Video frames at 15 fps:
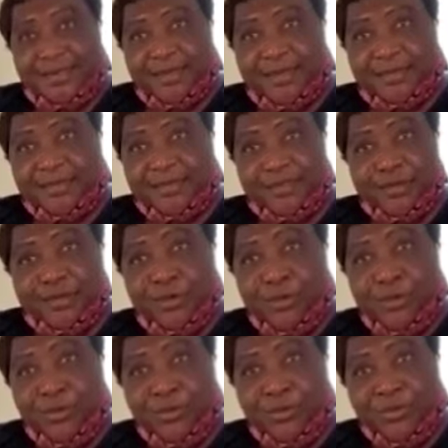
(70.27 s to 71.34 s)
It is a
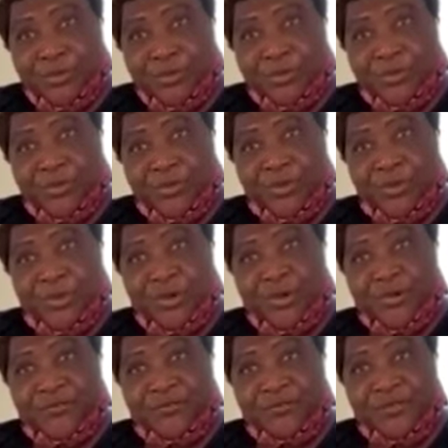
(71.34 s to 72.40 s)
home
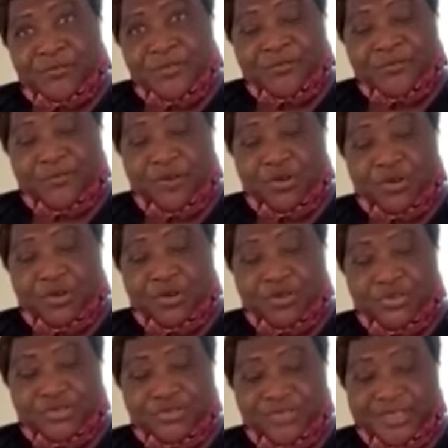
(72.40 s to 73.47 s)
of 54
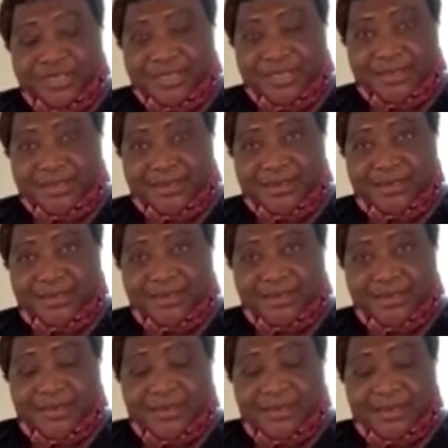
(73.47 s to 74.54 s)
countries.
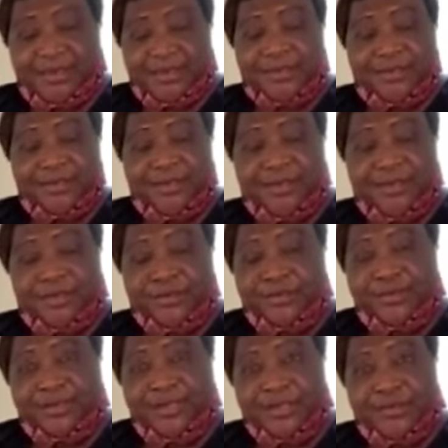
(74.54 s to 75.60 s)
Sierra
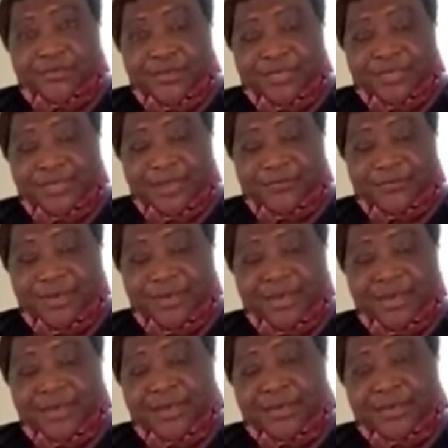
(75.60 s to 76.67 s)
Leone in West
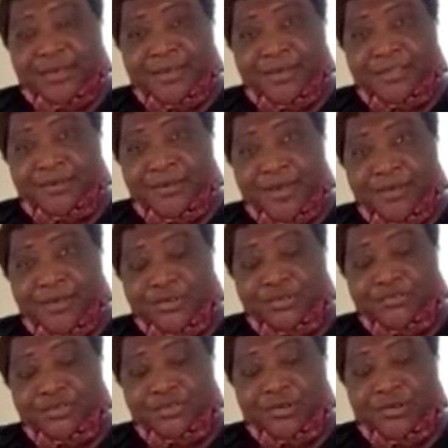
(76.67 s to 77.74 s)
Africa is my
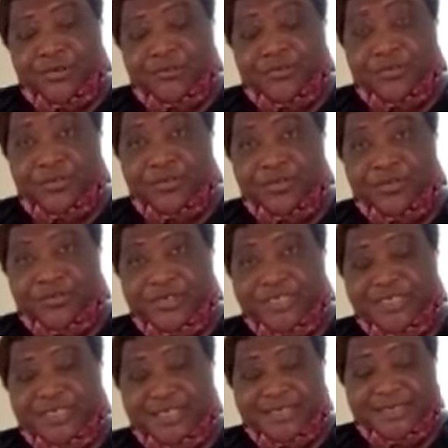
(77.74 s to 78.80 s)
country of
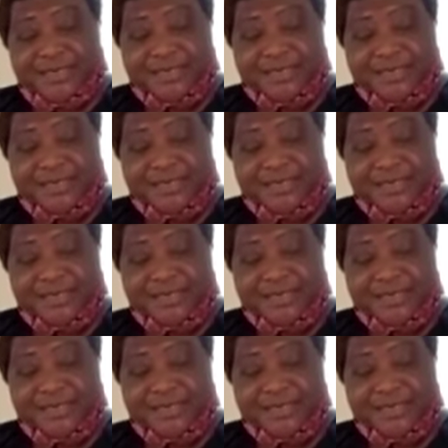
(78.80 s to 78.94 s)
origin.